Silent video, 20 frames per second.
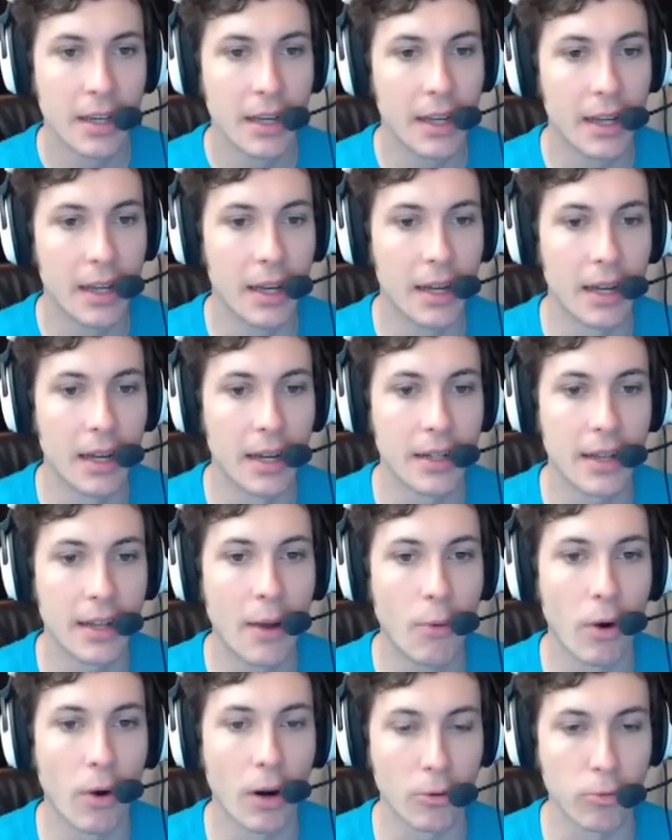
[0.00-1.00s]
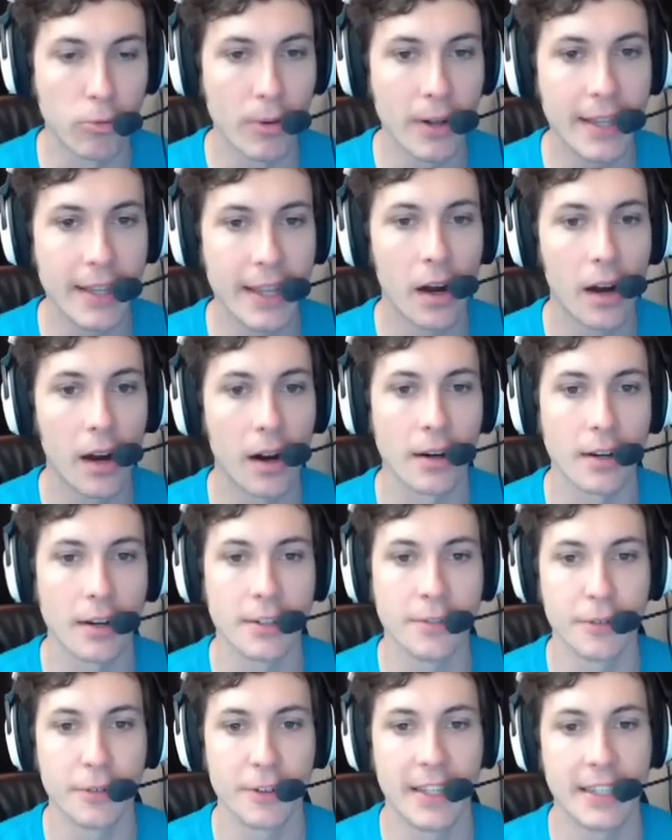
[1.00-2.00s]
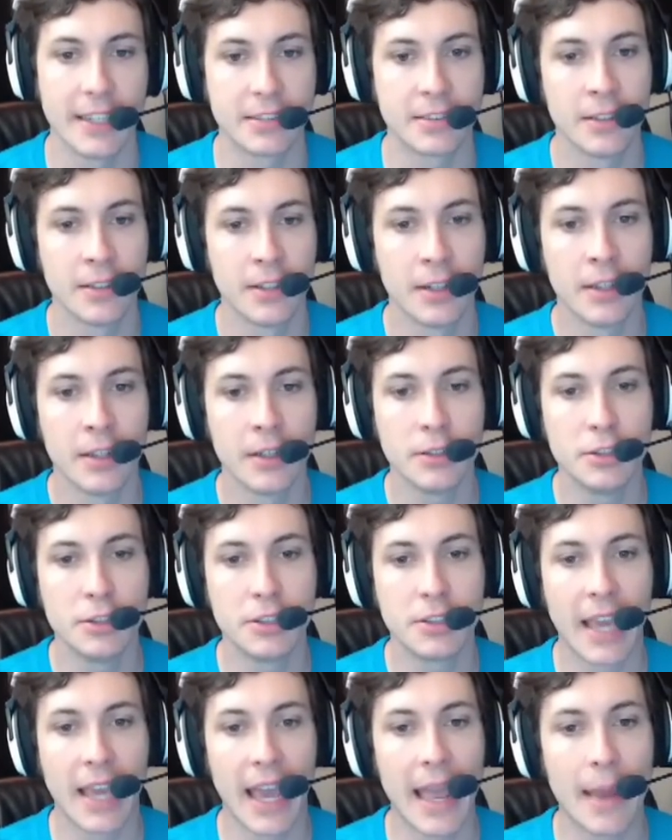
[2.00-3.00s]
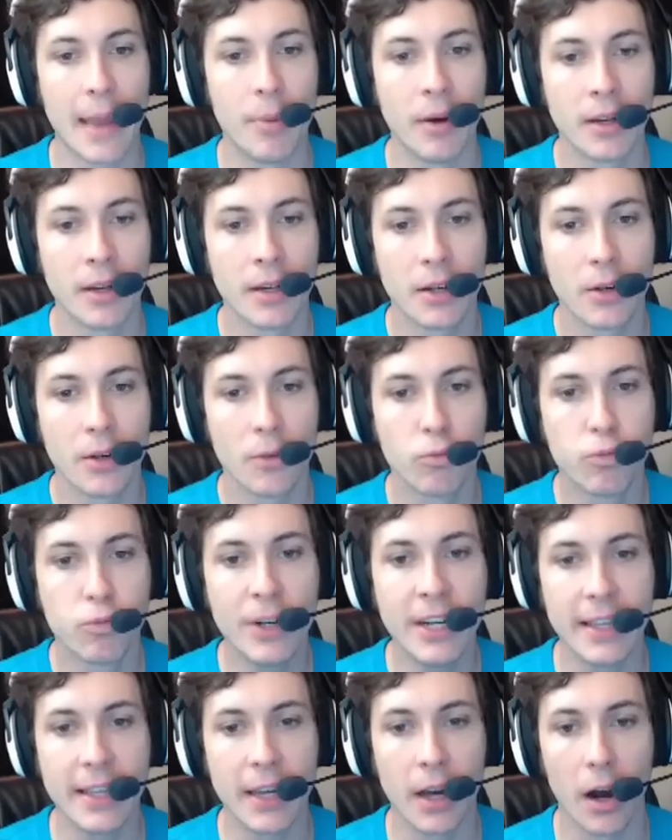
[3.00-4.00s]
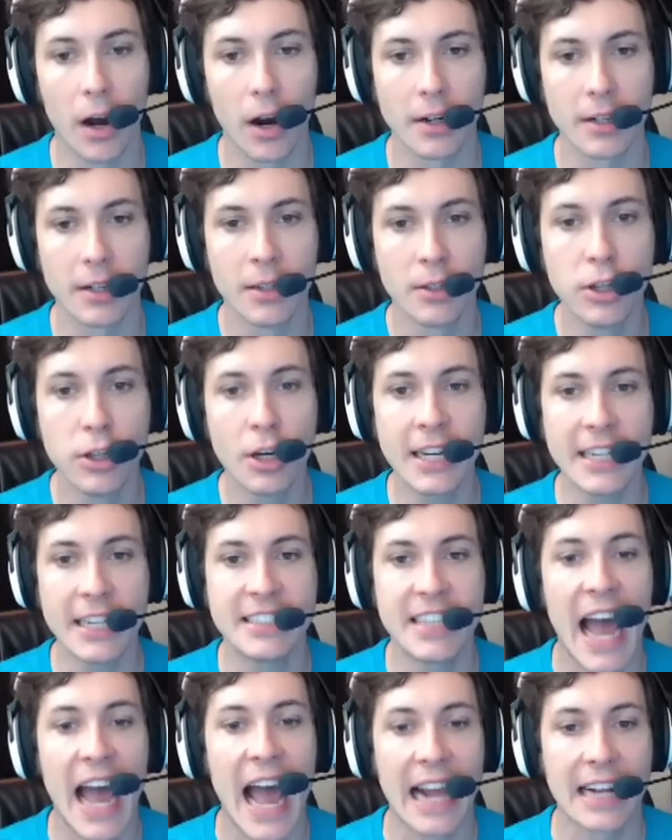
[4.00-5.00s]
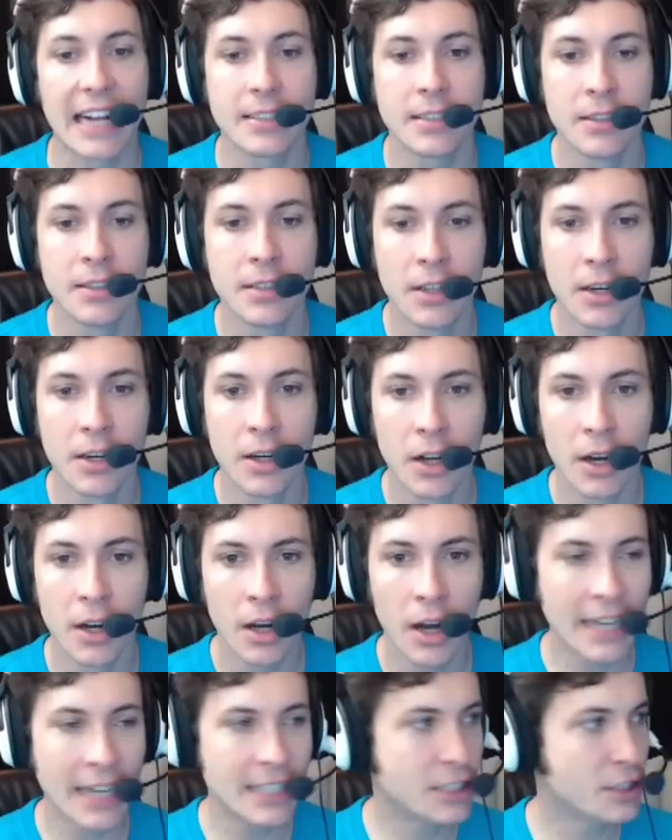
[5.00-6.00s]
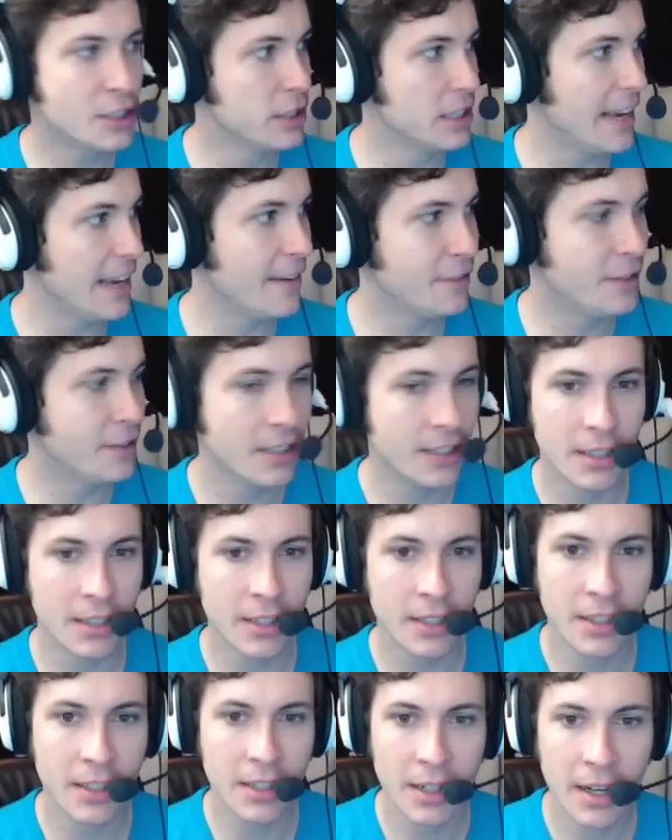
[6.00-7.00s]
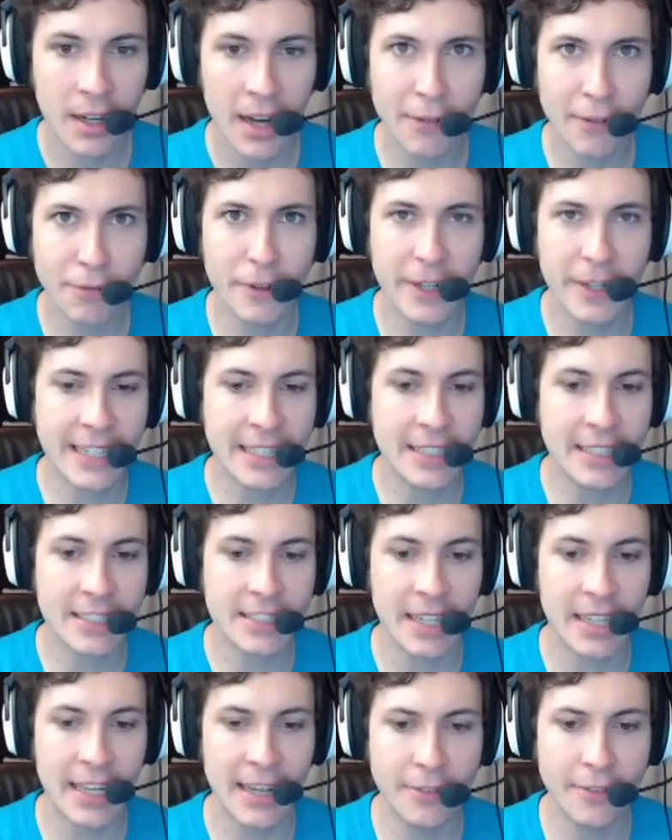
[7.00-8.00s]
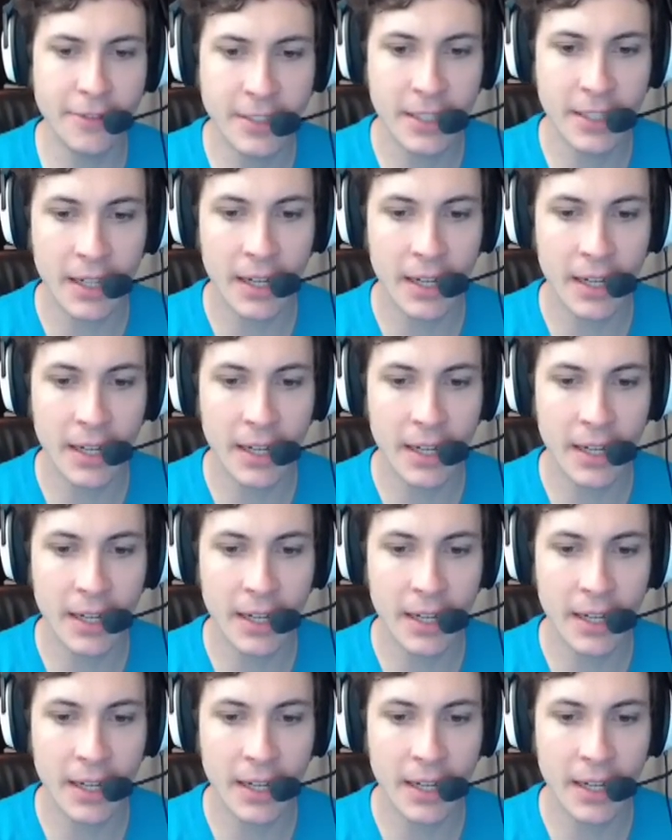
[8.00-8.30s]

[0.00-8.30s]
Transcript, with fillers: Oh, I work really hard for this game. Really hard. Look at that! I just lived. I freaking just lived.